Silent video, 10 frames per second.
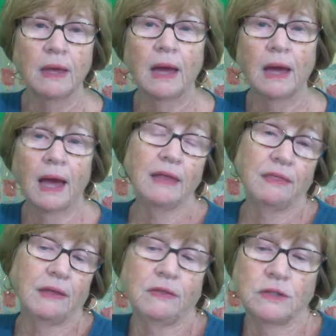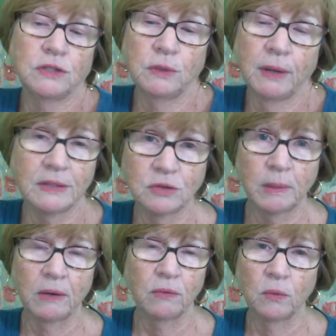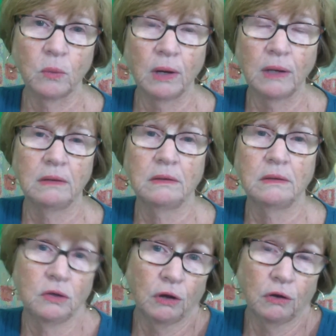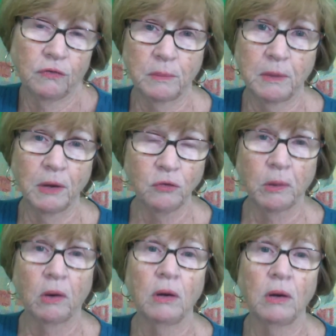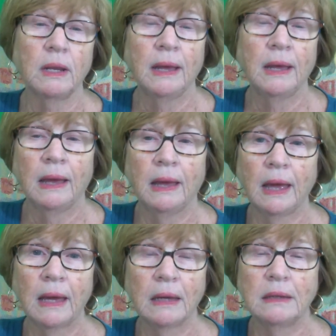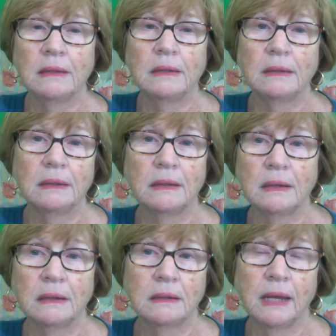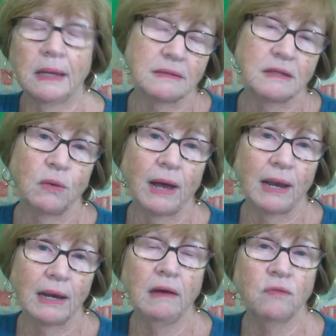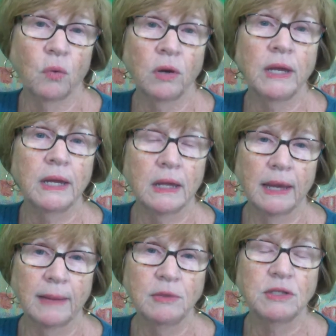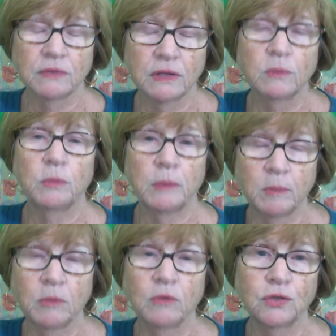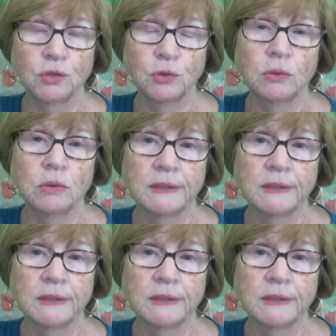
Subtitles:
I think the 2 heads are better than one, for the most part. And so I love working collaboratively with people, for sure.